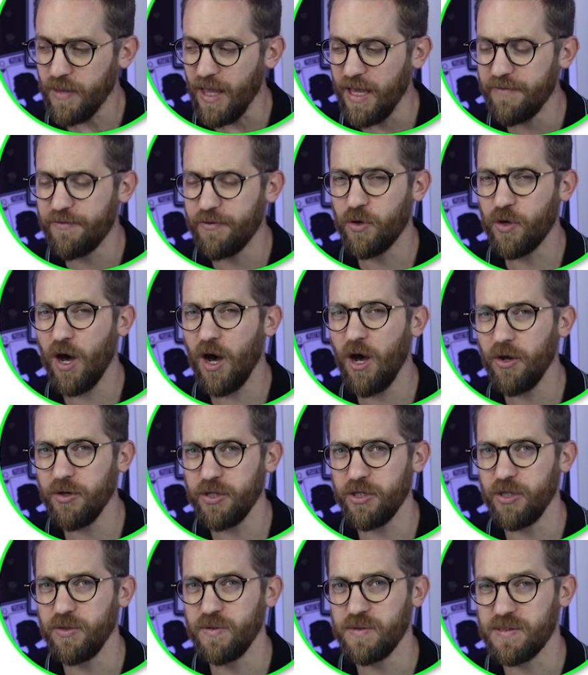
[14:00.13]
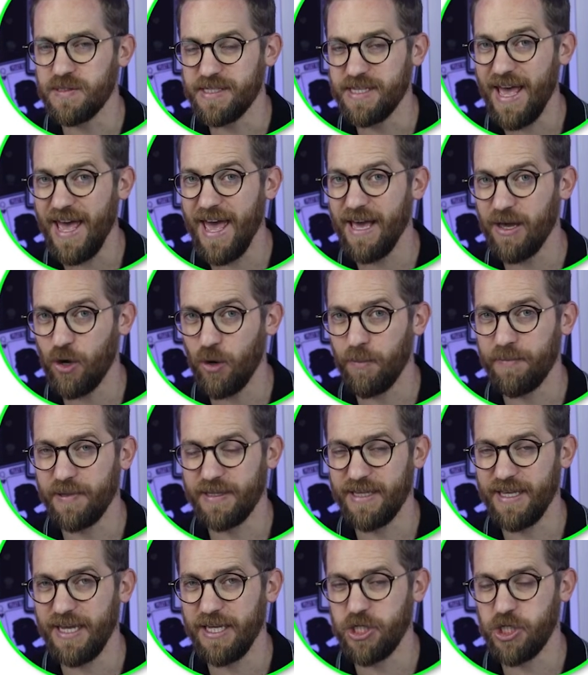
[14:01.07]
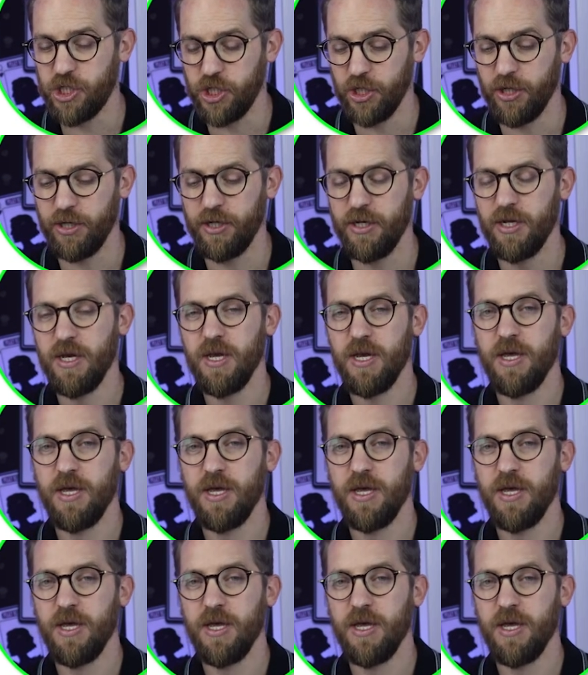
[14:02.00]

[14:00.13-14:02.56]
If you can't use their computation,